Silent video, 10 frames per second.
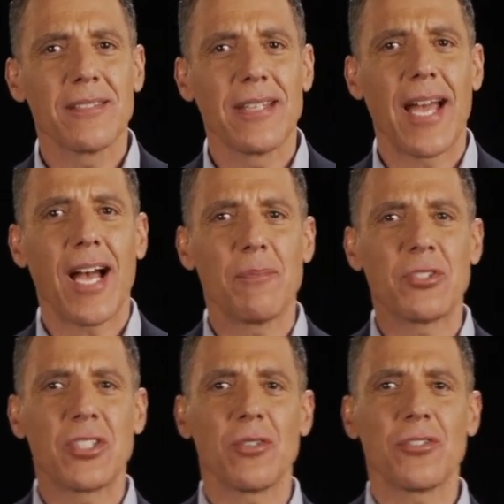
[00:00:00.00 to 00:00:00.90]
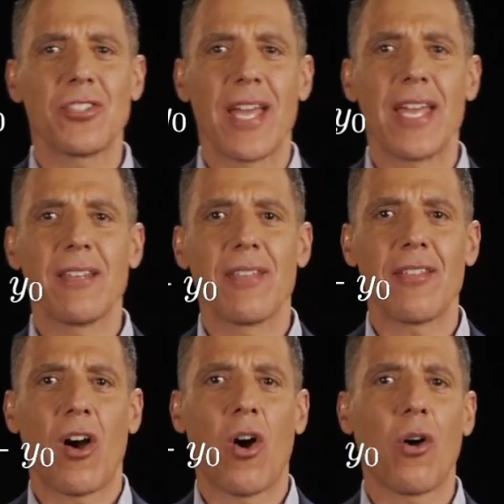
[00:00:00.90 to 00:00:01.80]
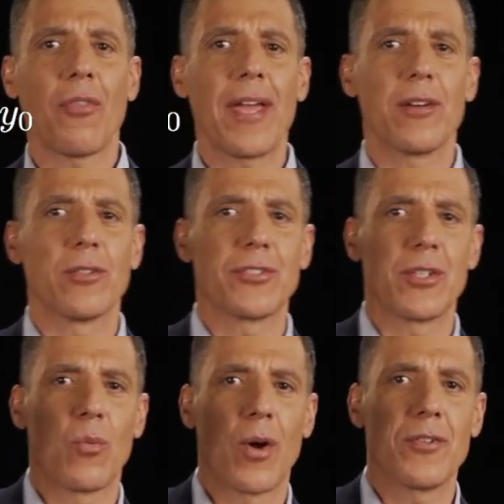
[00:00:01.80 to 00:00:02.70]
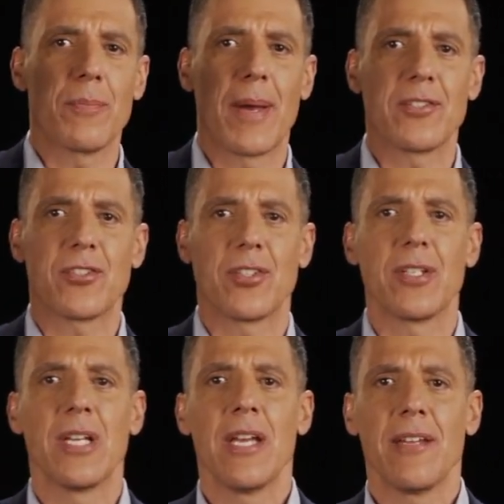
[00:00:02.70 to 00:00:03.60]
Yeah, I'm still saying that all the errors in one dimension,